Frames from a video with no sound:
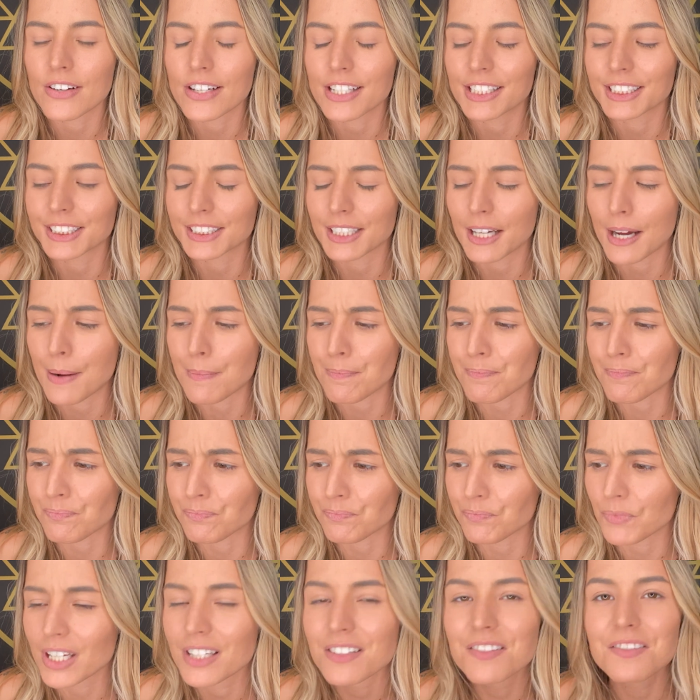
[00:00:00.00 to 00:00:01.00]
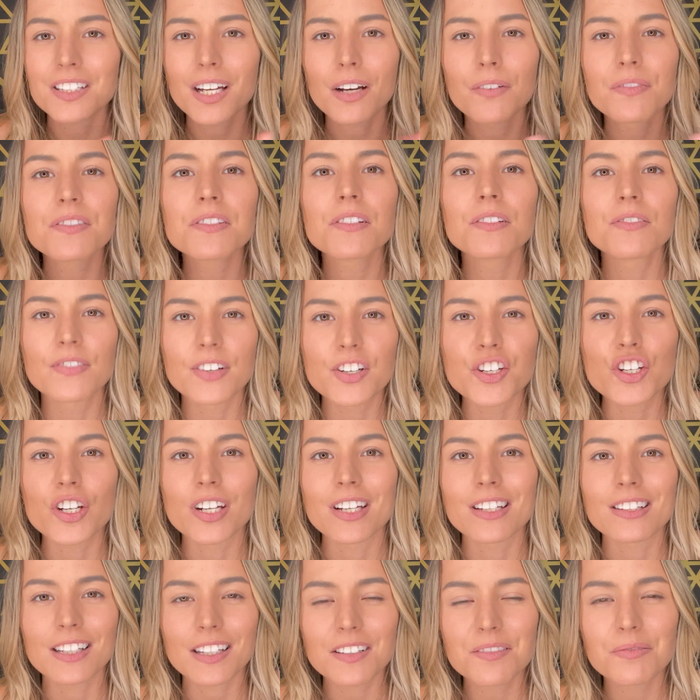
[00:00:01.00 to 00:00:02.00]
is
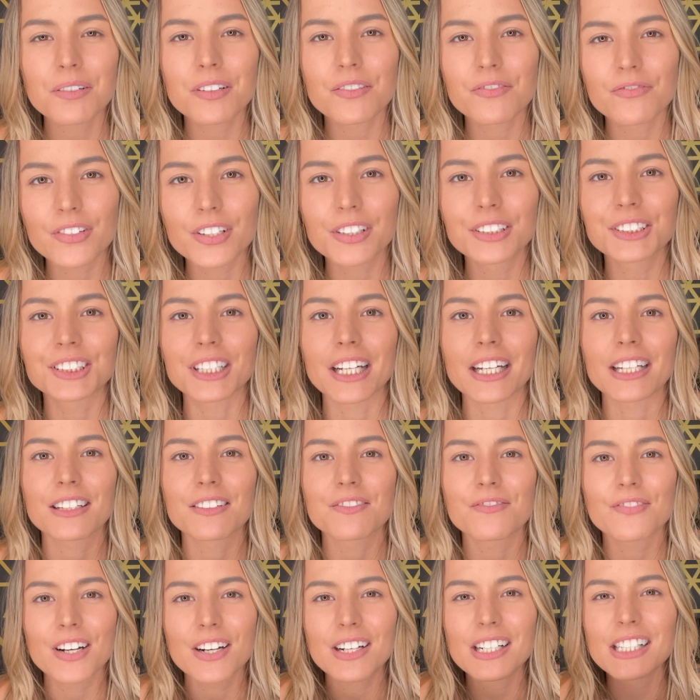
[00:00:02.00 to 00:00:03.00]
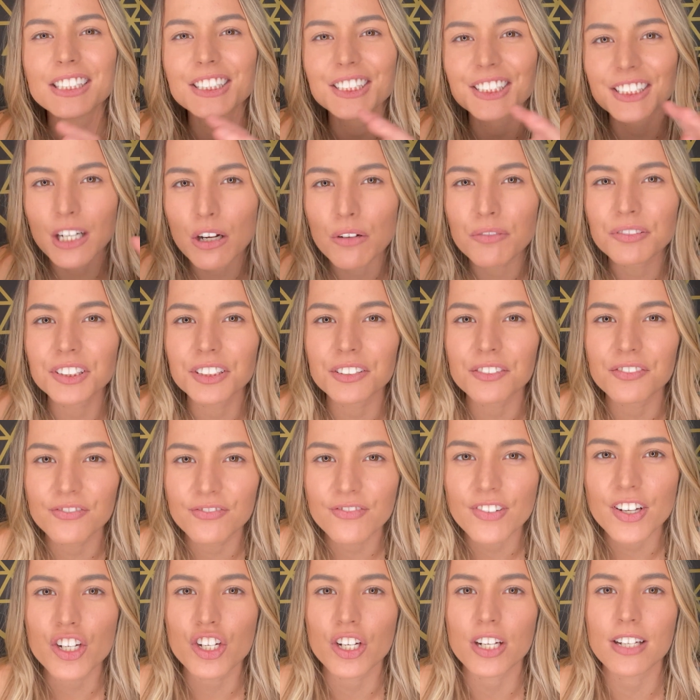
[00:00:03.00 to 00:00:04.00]
self-sufficient. That's what it feels like, the very
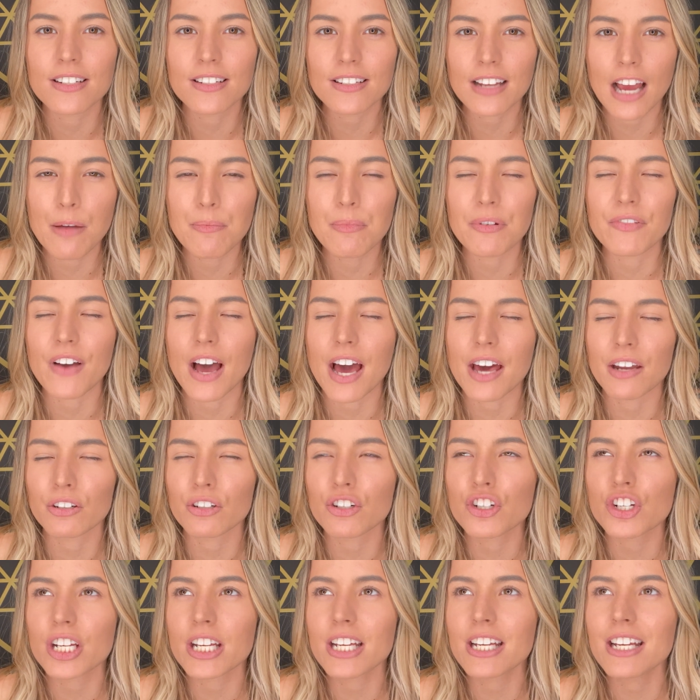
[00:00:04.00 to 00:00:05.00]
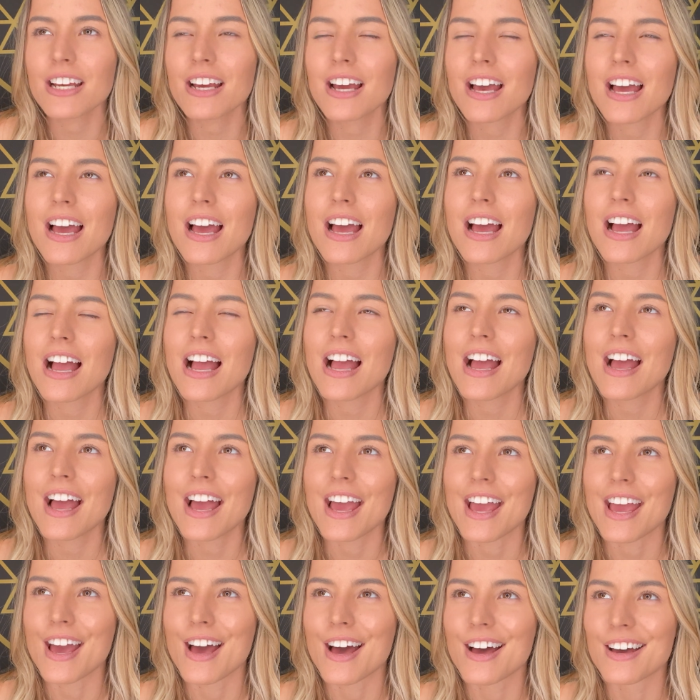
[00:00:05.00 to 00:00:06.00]
self-sufficient type of energy.
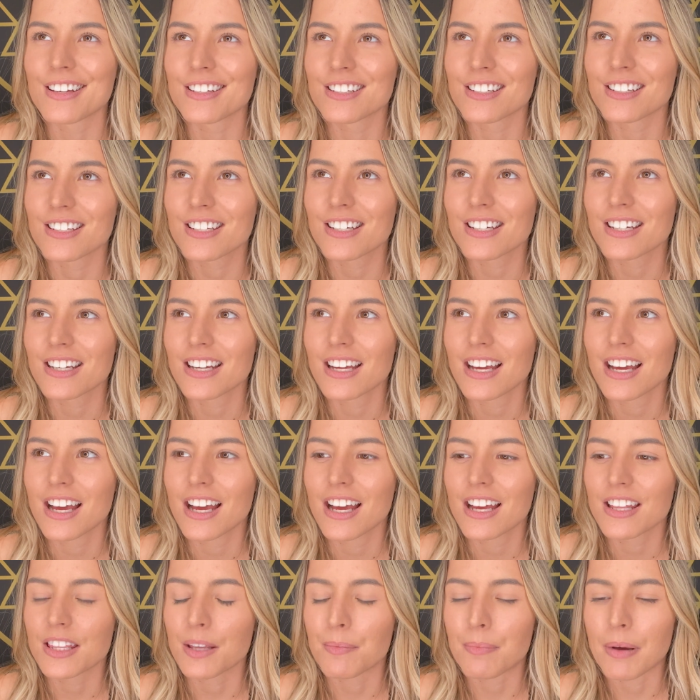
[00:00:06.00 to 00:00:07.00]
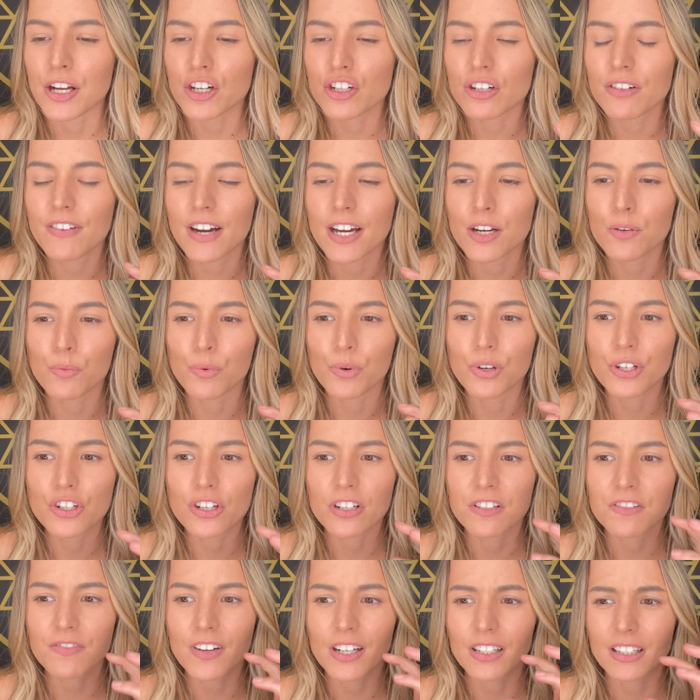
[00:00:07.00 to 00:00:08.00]
And the petrified wood
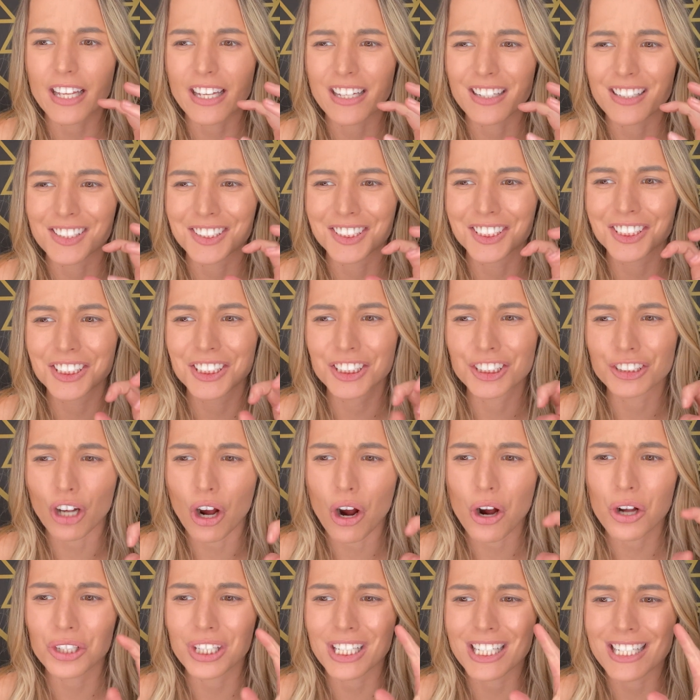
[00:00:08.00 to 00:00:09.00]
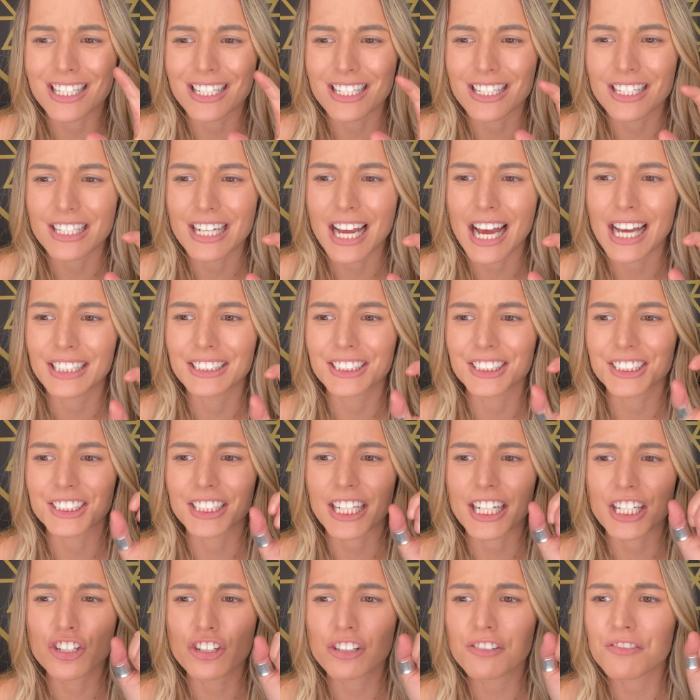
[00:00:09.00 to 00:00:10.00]
just felt like this solid, dense,
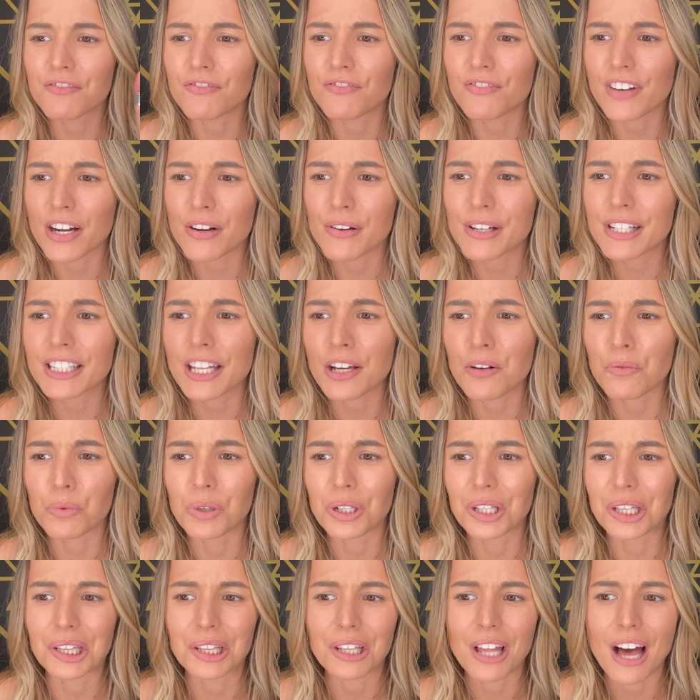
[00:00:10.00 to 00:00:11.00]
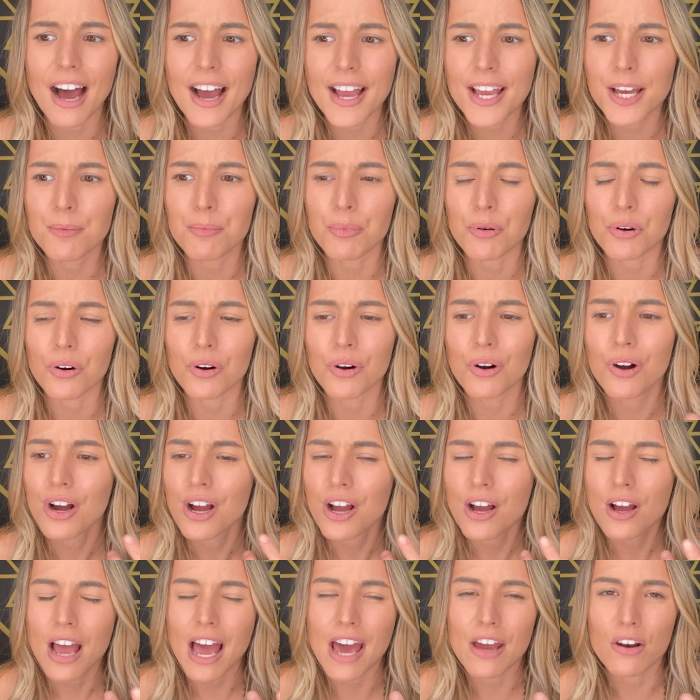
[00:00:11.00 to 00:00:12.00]
like just very like reliable.
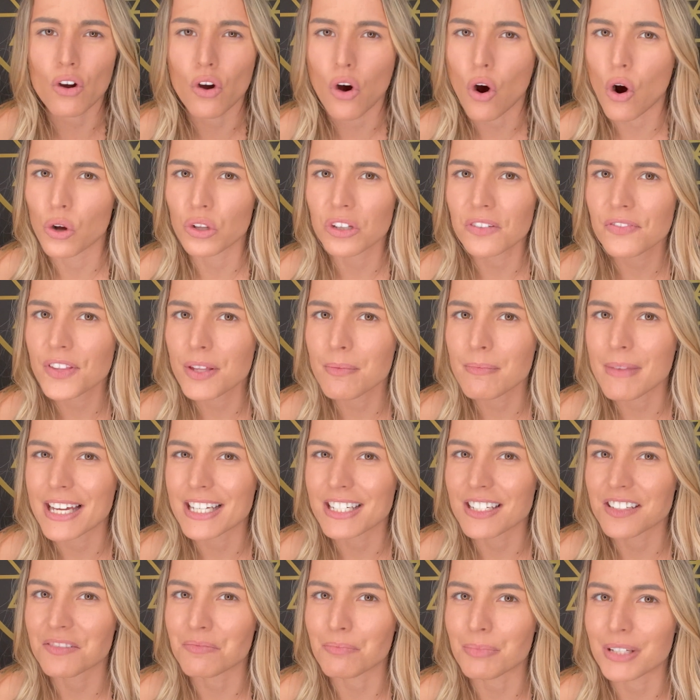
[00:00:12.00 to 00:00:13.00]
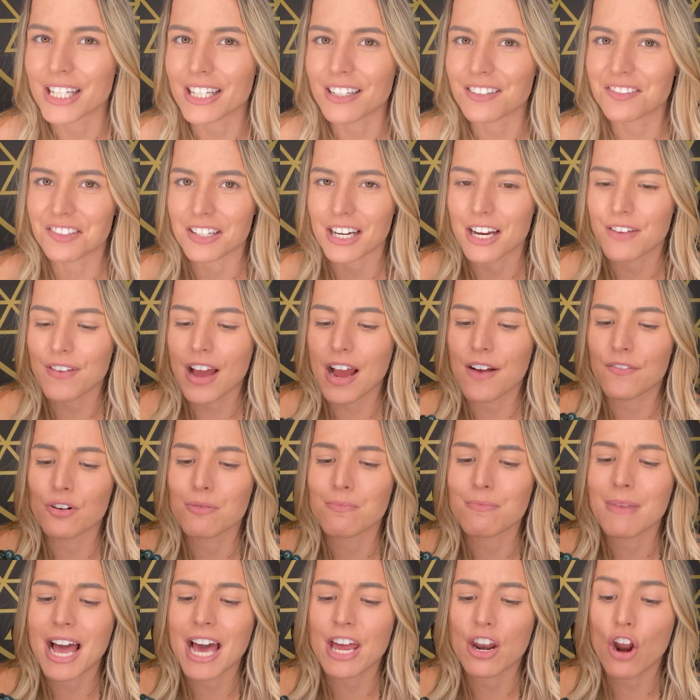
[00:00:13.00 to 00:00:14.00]
And all of the mantis beings that I've ever
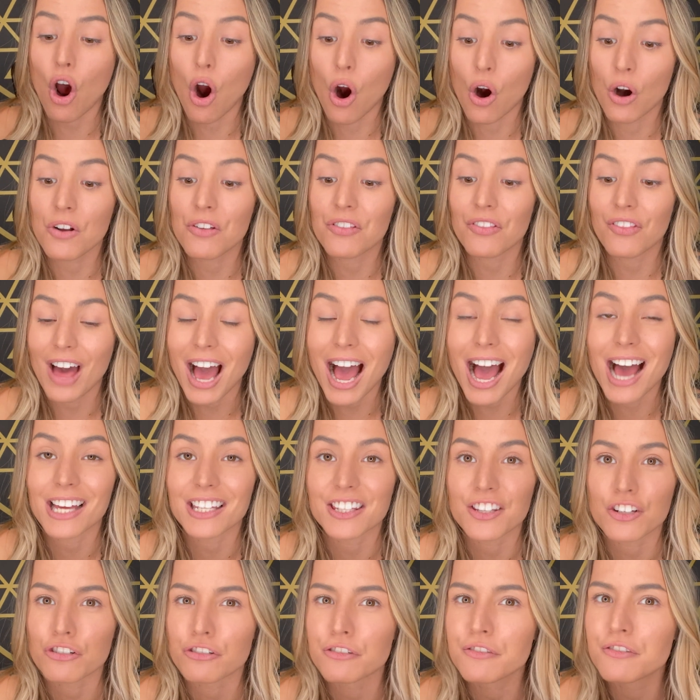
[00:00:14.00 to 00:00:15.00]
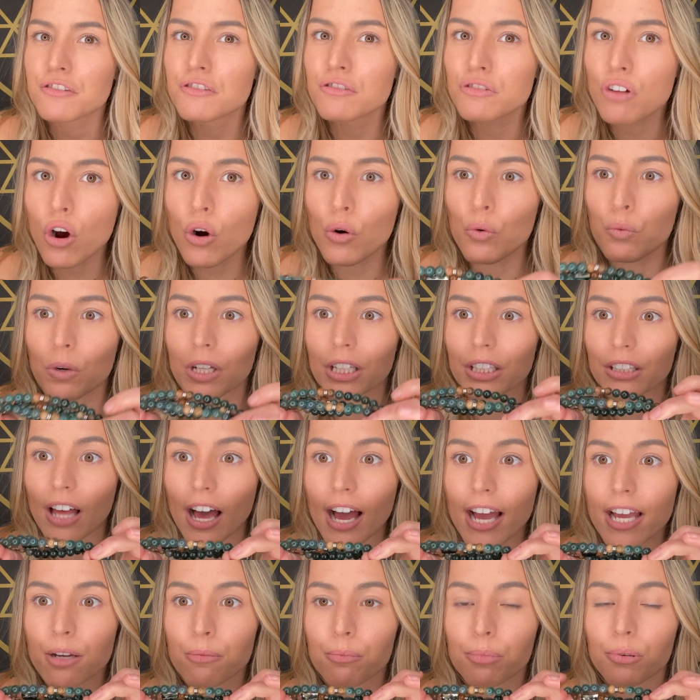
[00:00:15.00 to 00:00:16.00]
met are that. They're so
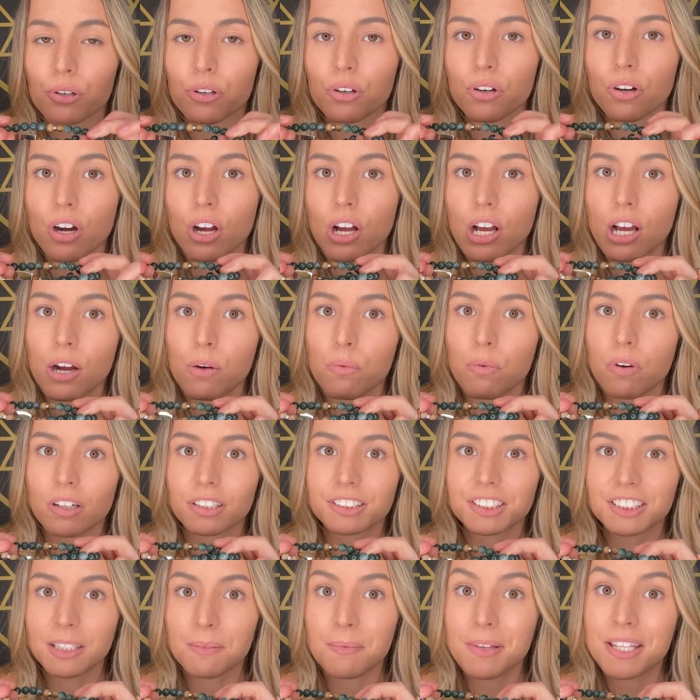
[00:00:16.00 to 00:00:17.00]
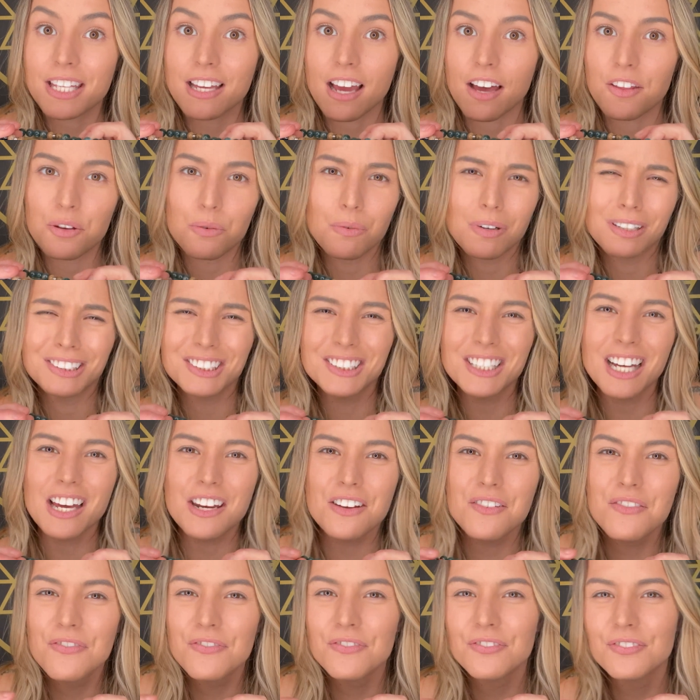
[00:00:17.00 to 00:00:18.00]
reliable. Whereas some of the other ones
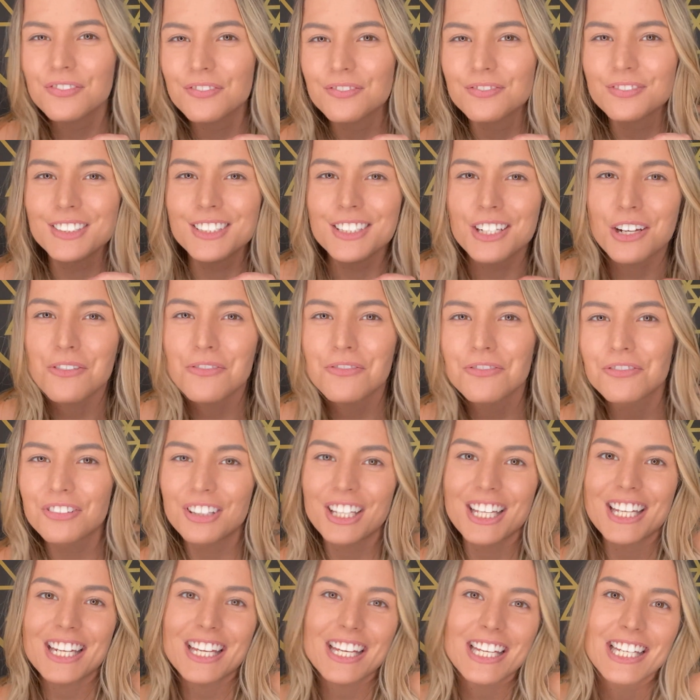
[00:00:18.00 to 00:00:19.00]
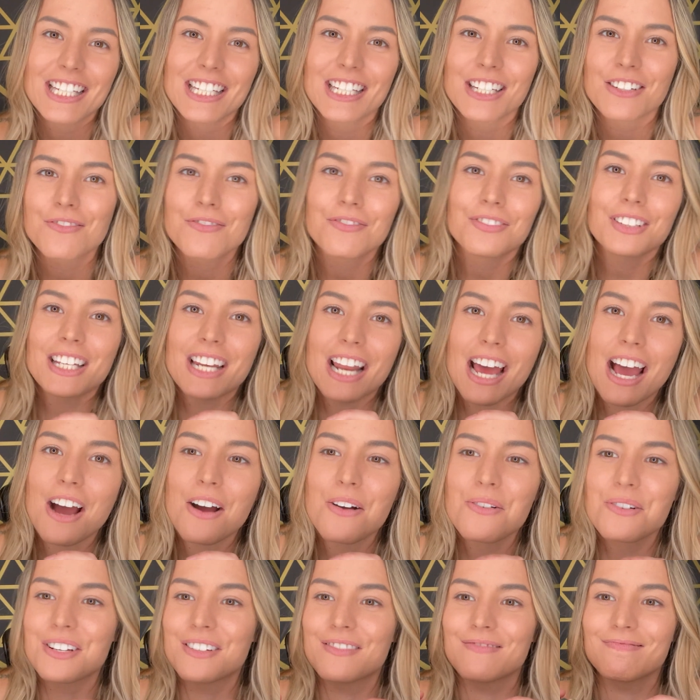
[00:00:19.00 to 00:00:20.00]
kind of, flit in and flit
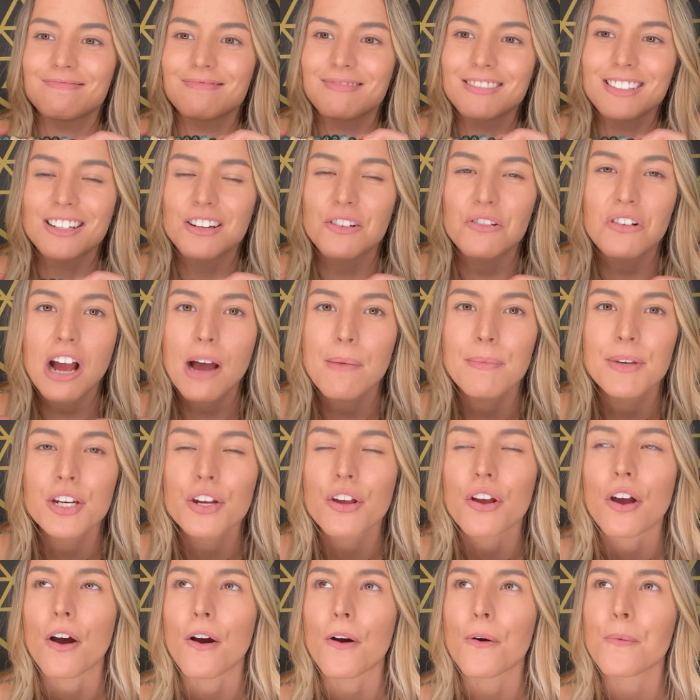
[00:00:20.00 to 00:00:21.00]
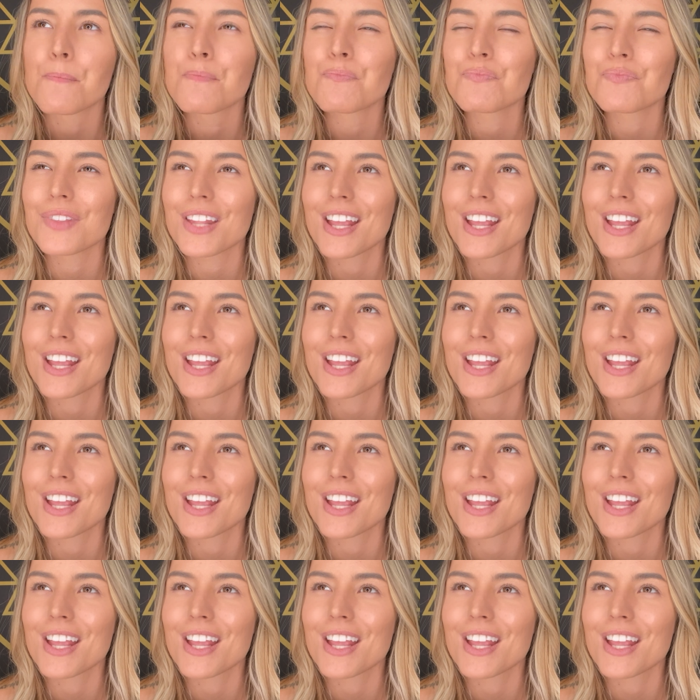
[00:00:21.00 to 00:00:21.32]
out and, come and go.